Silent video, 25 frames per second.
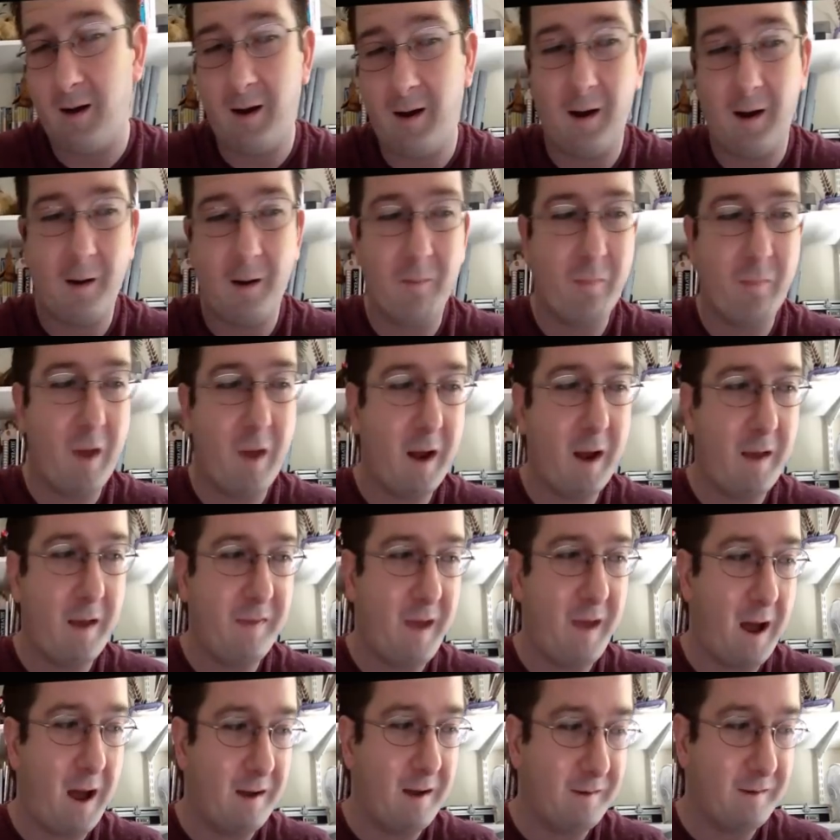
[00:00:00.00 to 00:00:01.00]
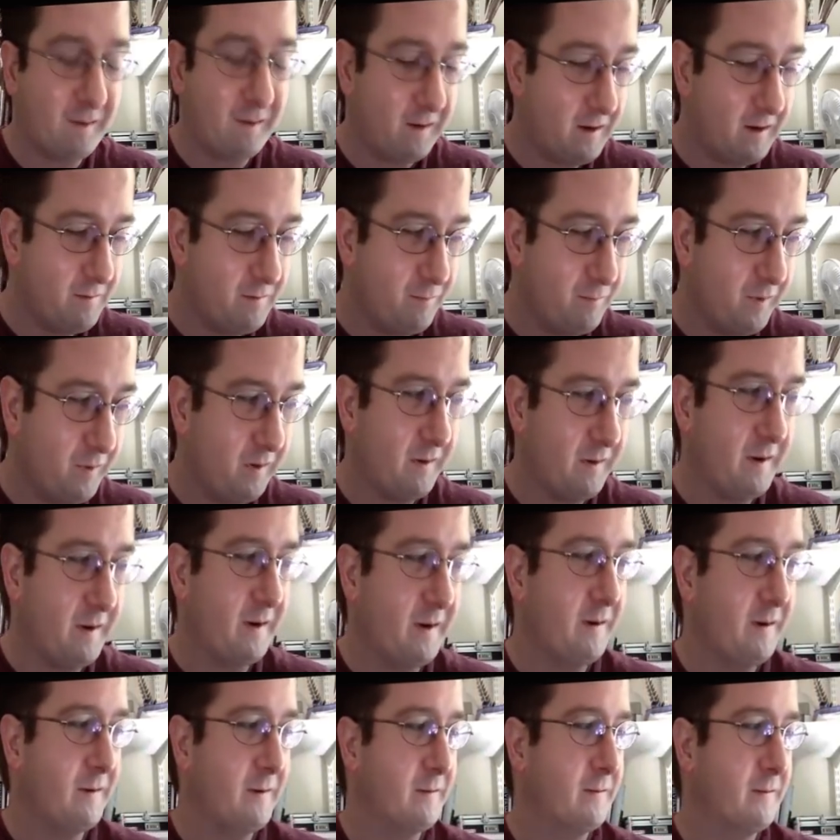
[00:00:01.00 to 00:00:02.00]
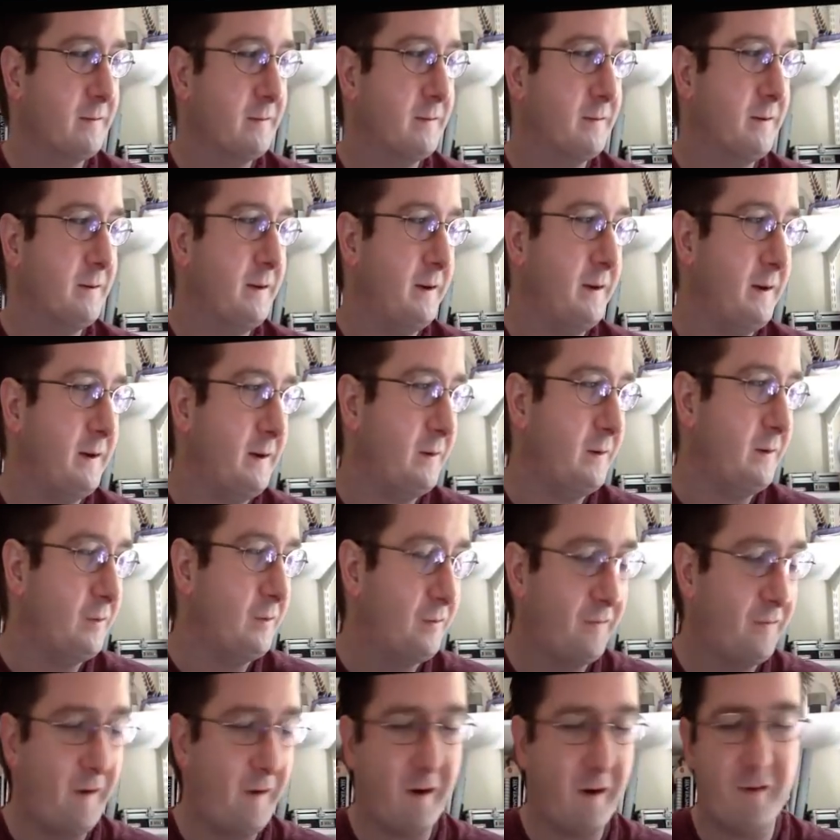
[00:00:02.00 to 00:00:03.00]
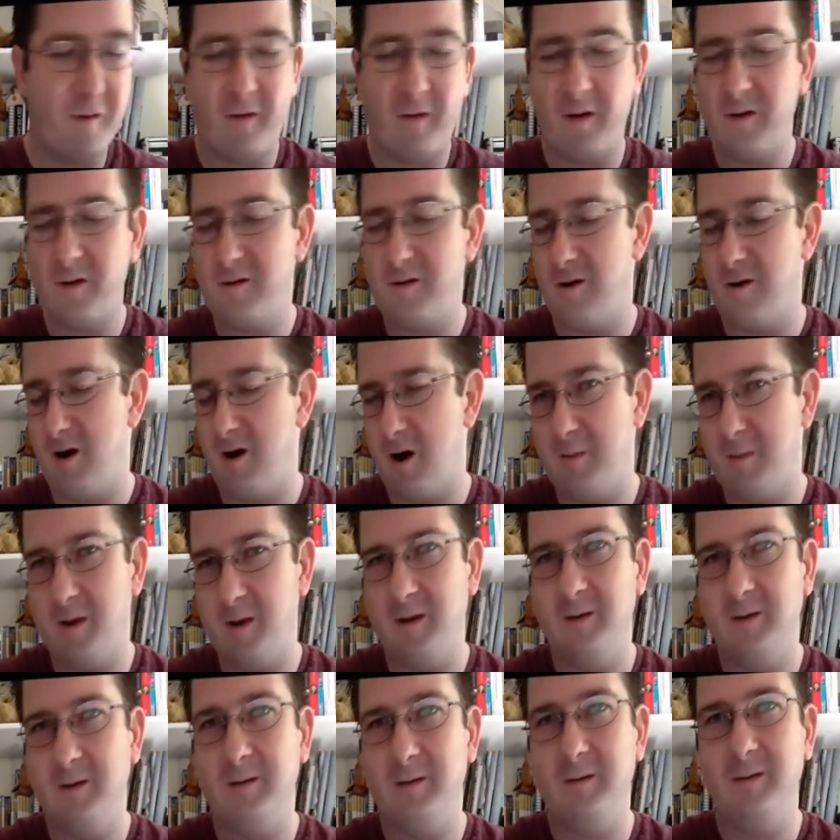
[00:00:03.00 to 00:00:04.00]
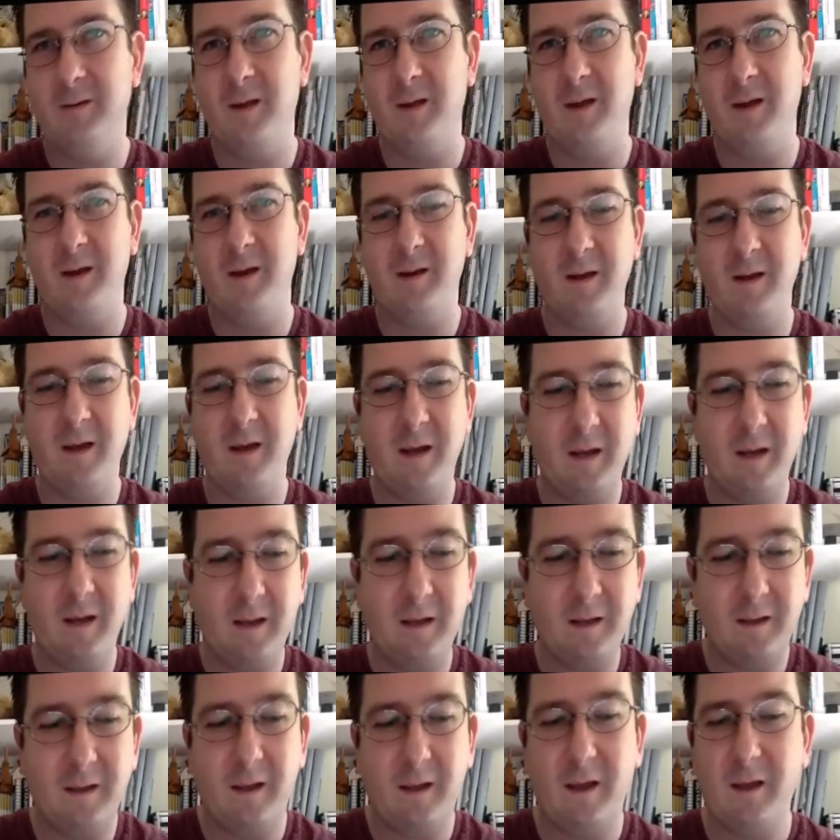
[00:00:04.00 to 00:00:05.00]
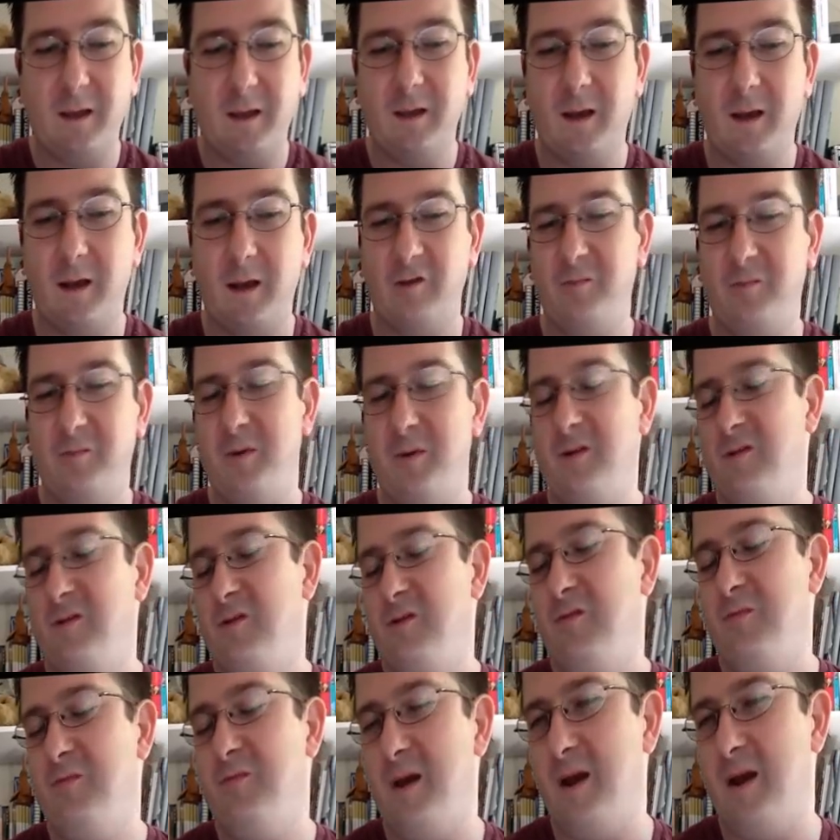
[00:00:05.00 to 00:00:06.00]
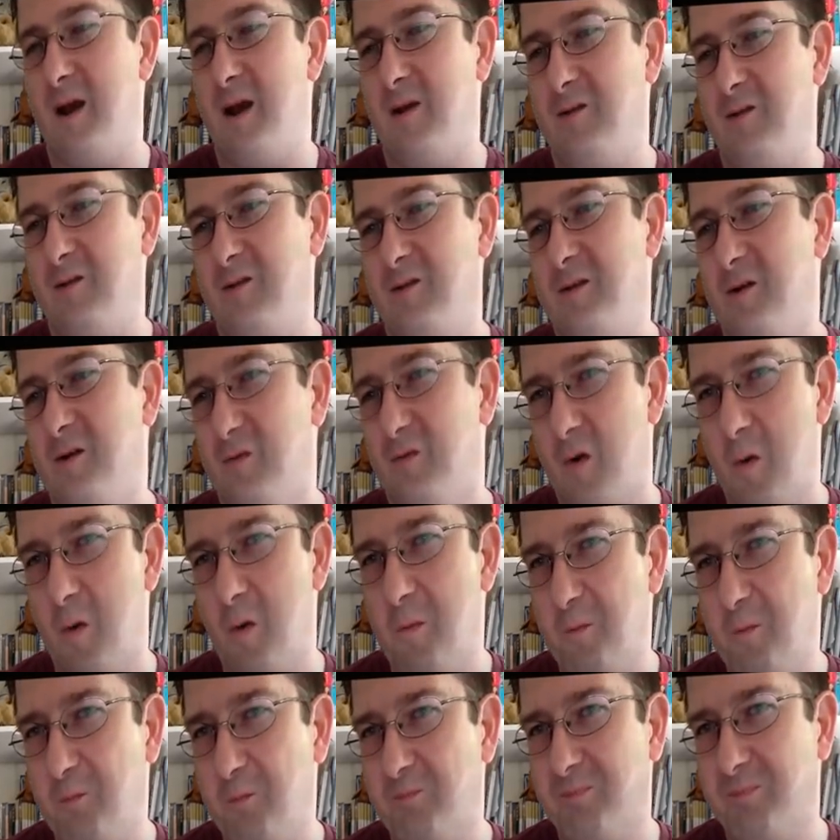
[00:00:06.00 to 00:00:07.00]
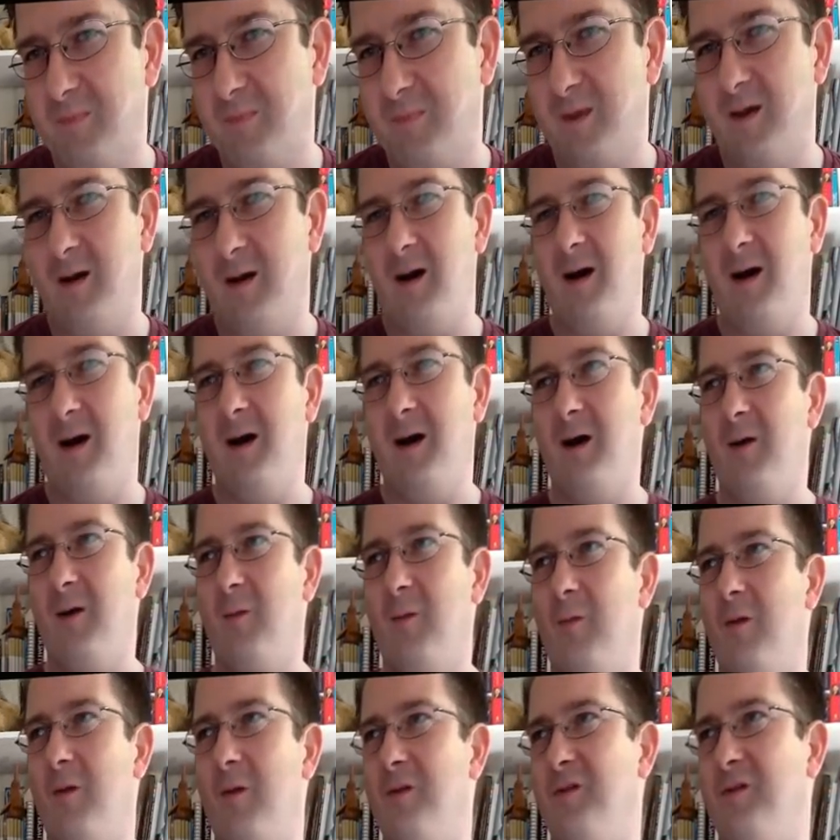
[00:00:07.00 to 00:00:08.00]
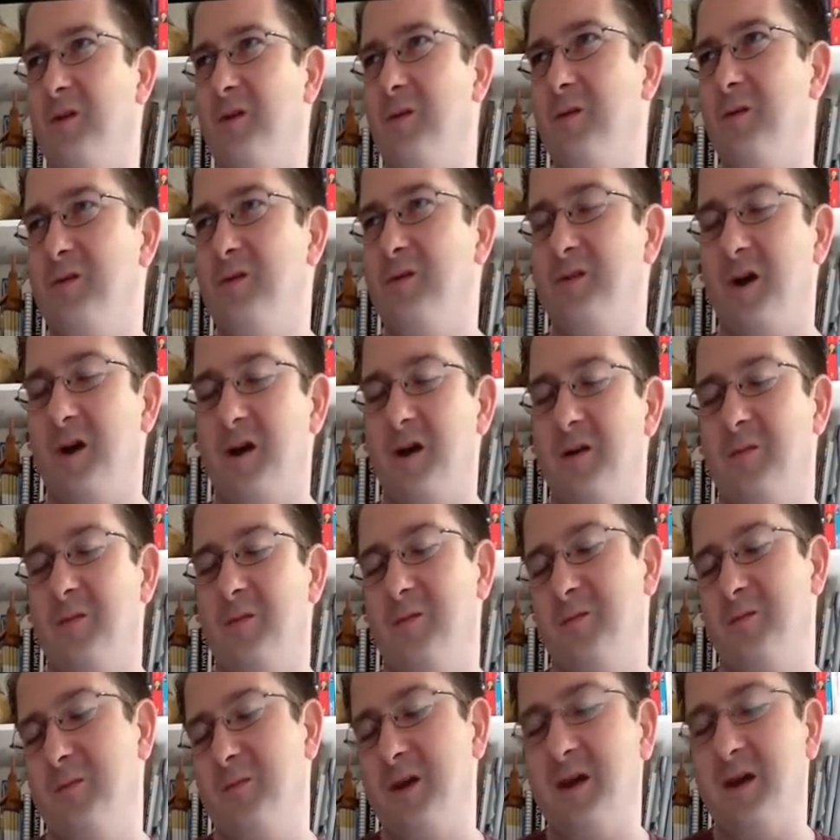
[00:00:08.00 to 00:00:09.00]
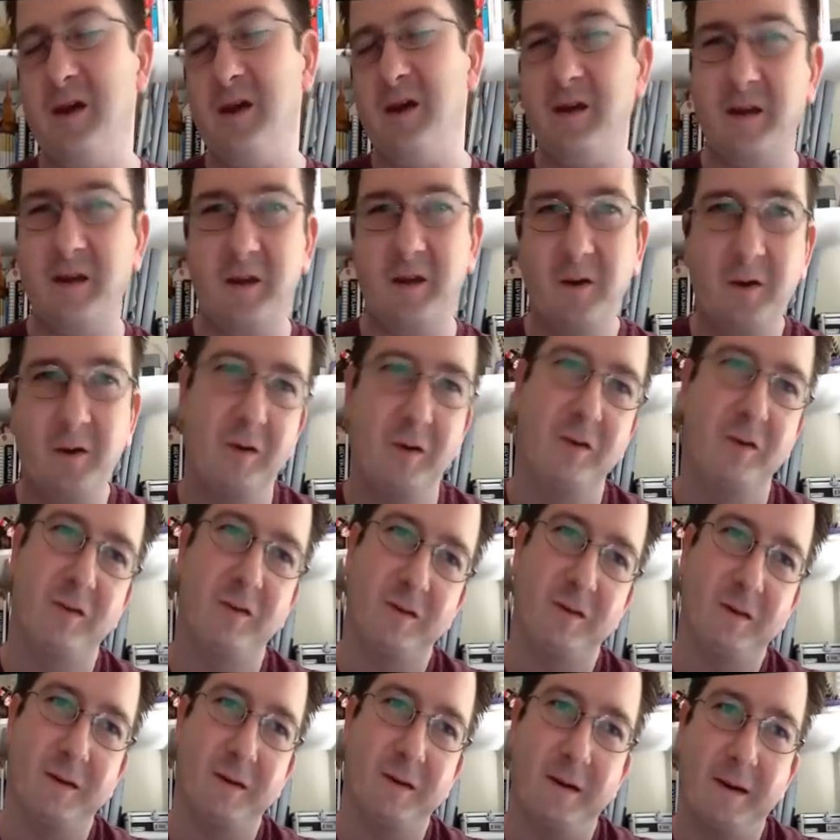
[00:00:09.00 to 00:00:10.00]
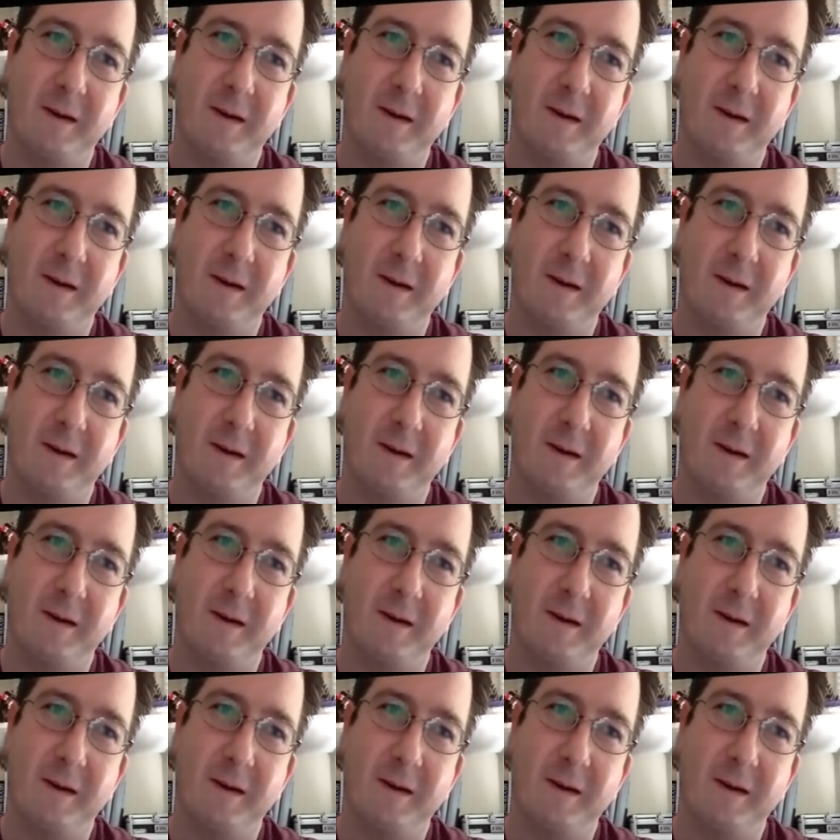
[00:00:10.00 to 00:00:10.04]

Uh, and at that time period, it was very, very common that anything expensive made out of silver, uh, once it was done being used,